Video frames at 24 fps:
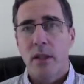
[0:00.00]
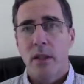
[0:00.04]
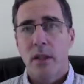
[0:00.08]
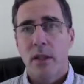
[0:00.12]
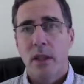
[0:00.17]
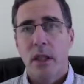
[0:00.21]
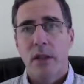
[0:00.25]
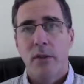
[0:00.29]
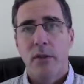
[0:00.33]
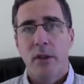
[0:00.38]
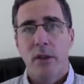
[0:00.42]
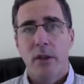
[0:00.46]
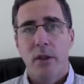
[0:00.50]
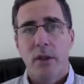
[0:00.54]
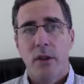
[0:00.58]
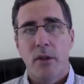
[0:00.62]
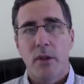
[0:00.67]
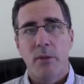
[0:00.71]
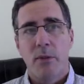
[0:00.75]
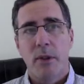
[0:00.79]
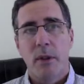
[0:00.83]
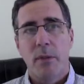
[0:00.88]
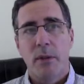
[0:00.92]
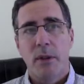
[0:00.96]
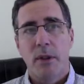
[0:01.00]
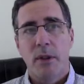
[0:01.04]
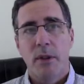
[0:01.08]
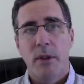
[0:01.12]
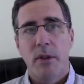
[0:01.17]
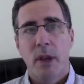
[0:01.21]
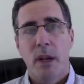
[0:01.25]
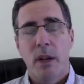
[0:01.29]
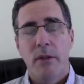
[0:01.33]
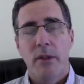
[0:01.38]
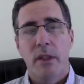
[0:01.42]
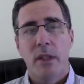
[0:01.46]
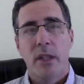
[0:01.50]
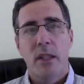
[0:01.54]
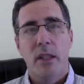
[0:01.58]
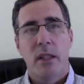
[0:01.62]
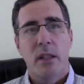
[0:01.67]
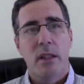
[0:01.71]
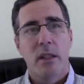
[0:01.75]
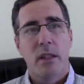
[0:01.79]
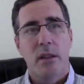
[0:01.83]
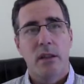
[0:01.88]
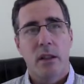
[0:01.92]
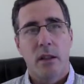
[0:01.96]
even to those people who haven't
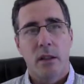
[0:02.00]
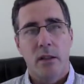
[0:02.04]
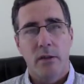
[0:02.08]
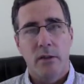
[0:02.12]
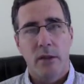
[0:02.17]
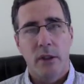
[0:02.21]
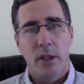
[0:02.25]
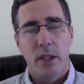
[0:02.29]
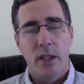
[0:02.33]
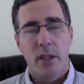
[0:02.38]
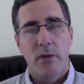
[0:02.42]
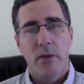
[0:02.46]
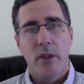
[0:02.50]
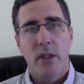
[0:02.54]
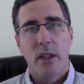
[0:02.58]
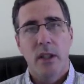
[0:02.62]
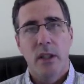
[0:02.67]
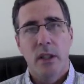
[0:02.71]
studied a lot of philosophy.